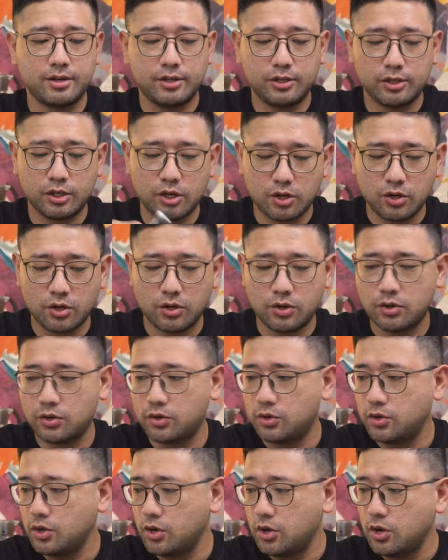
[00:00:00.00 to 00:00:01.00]
So
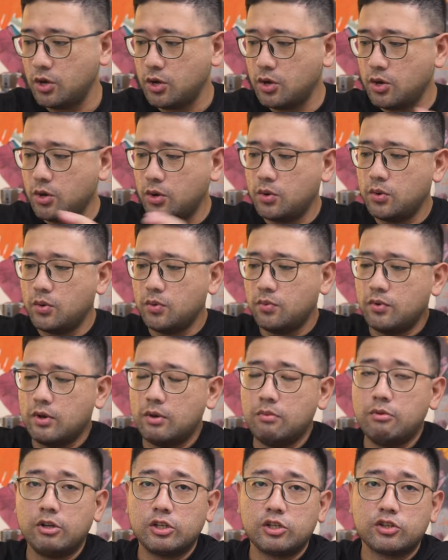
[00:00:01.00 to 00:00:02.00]

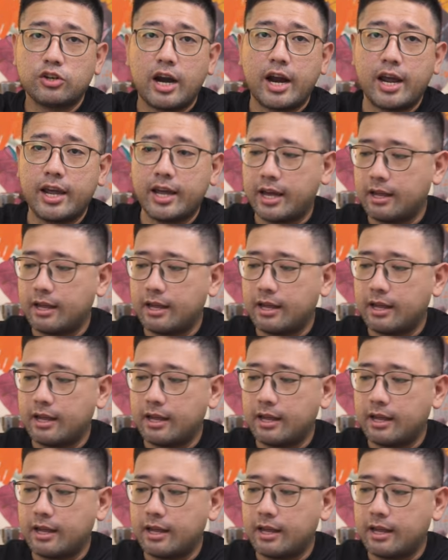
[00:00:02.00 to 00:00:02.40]
we will try